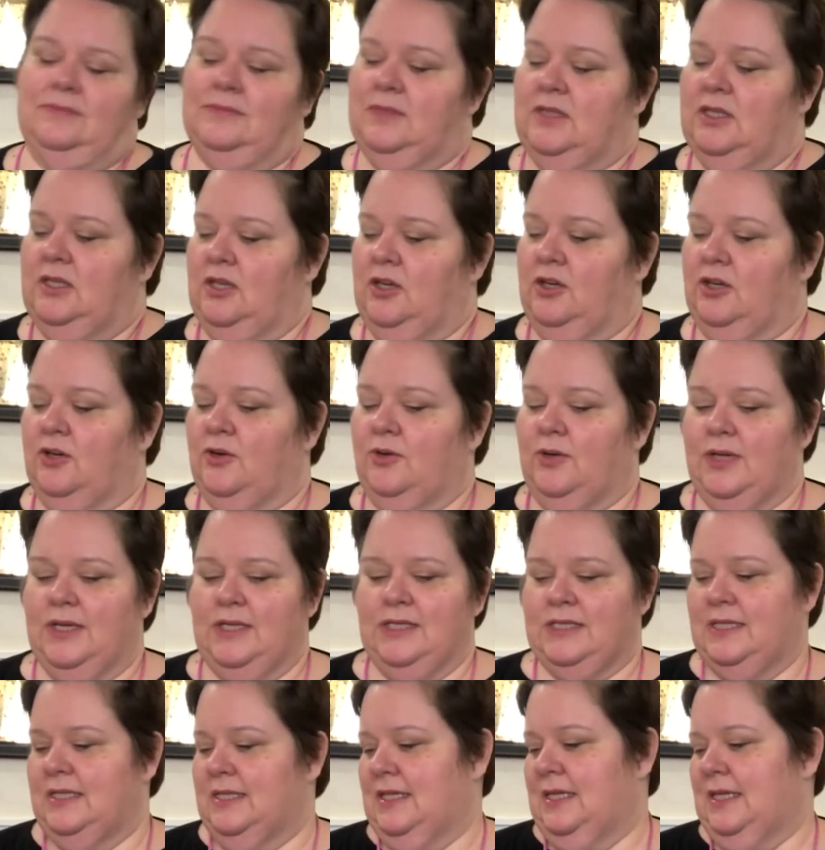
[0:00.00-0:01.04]
you're going
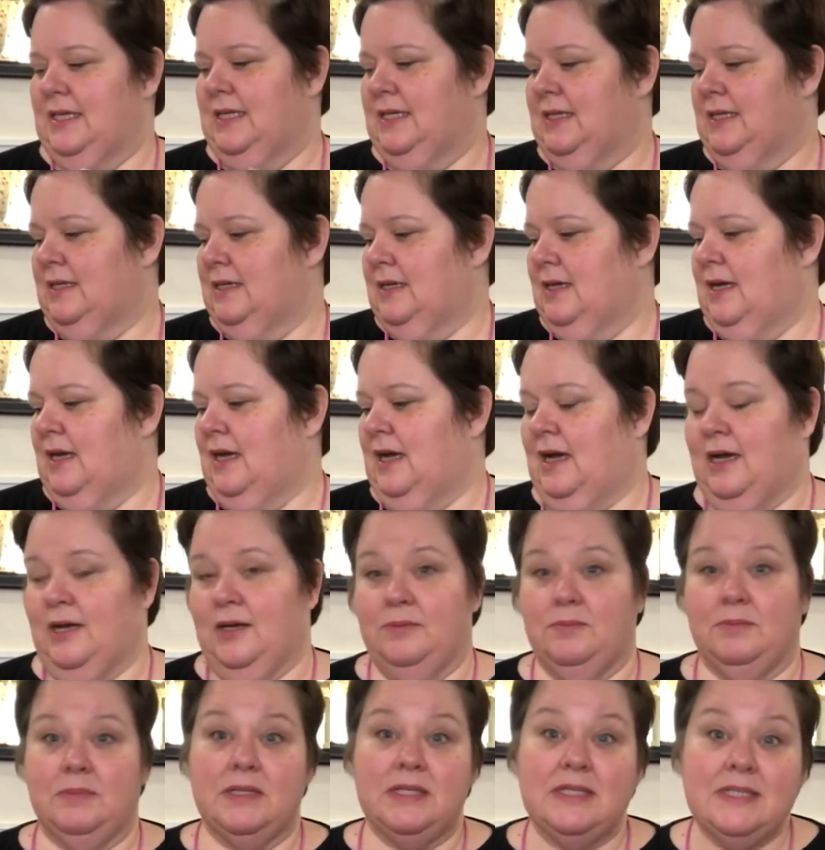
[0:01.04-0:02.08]
to need
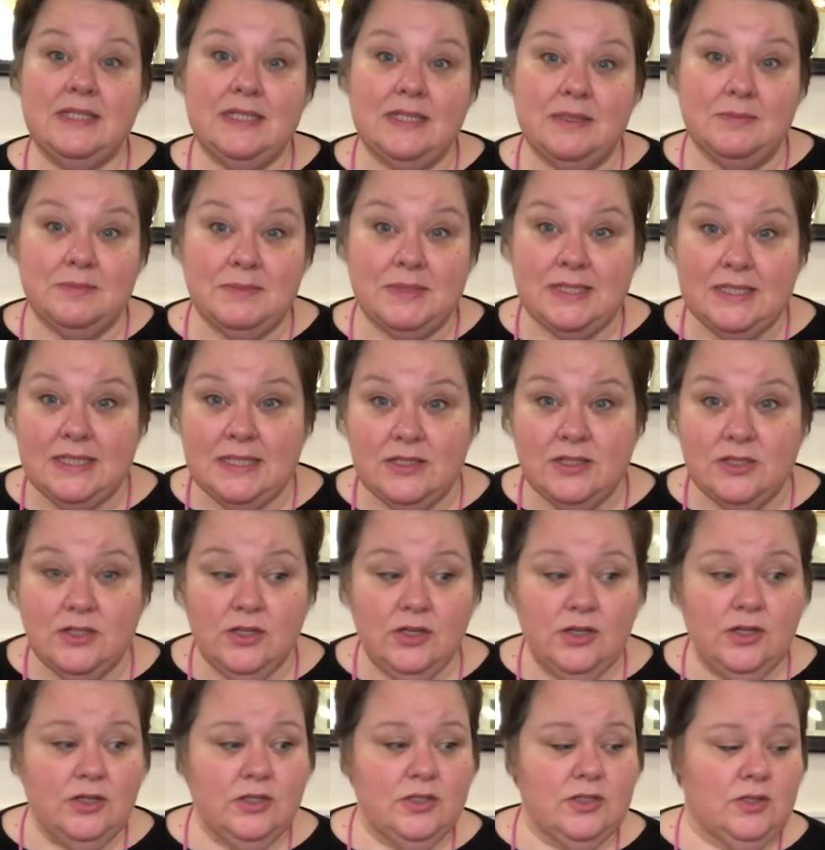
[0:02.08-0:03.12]
some
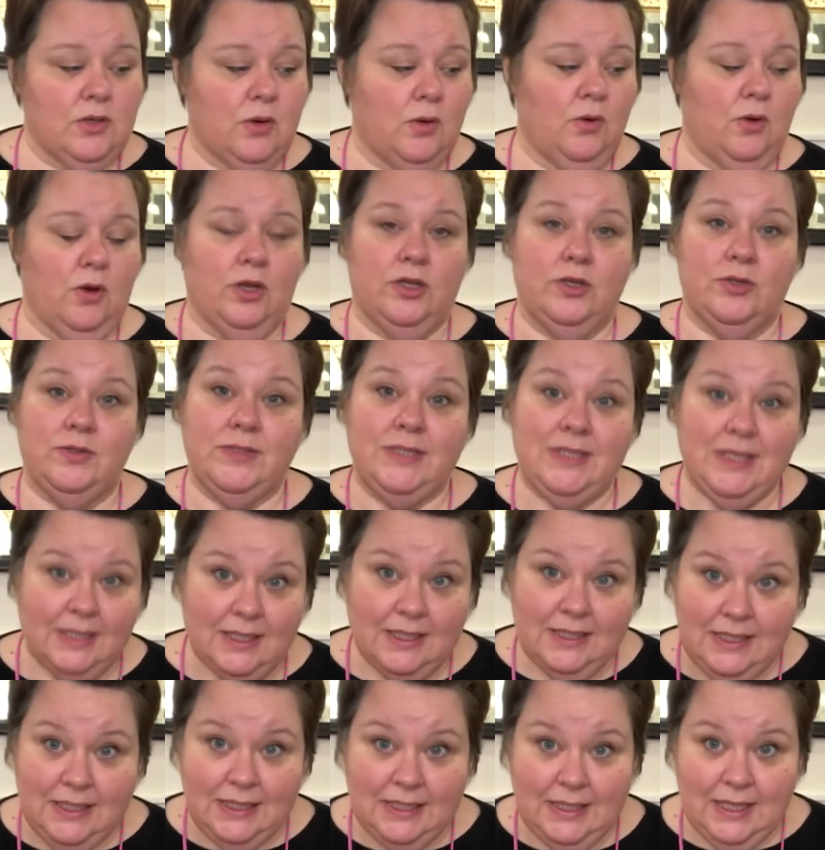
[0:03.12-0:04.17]
scissors or a
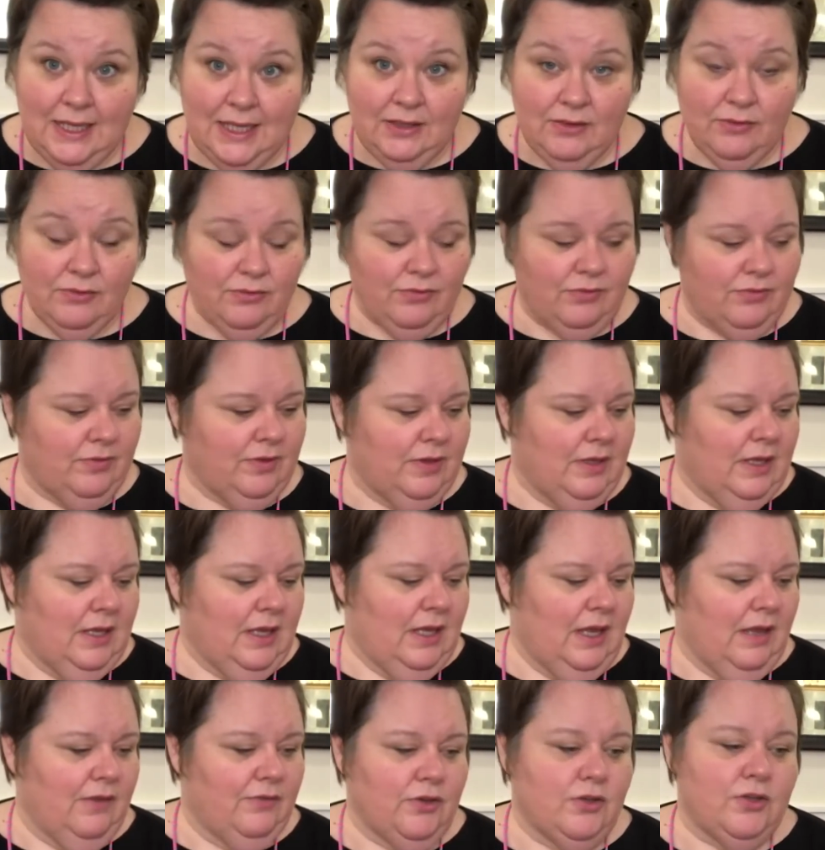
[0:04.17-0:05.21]
utility knife.
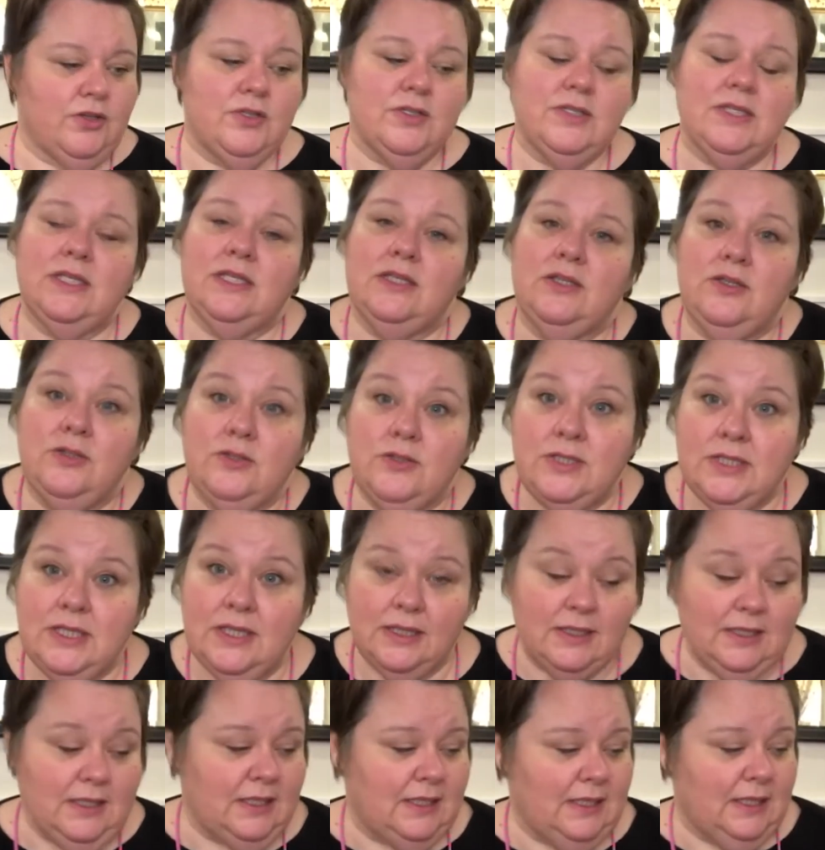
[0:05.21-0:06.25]
If you're using a
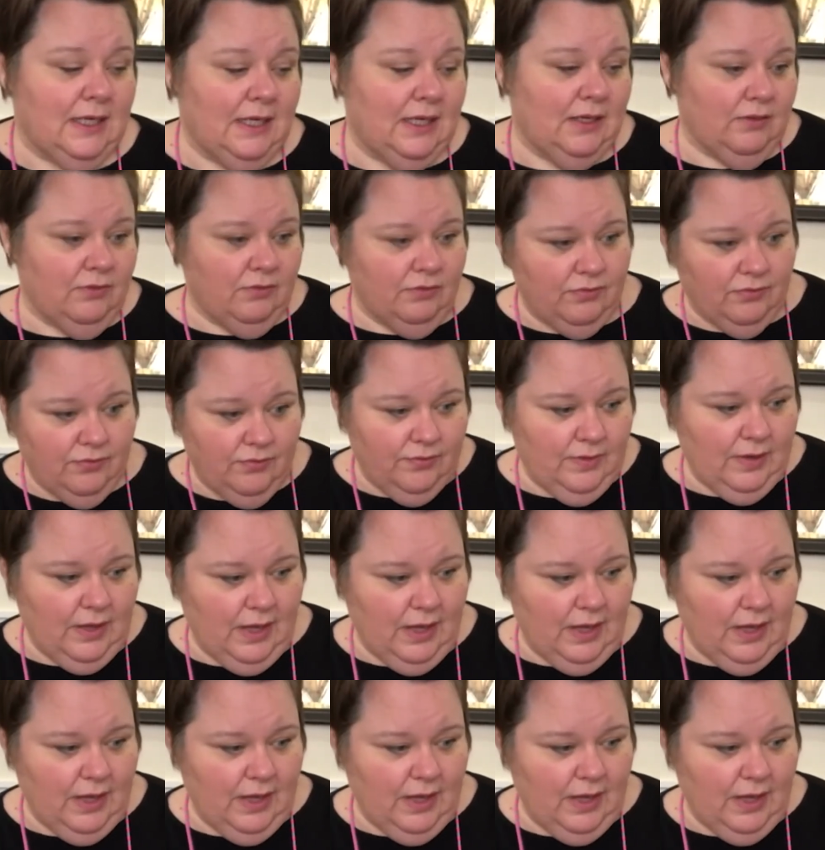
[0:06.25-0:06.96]
utility knife,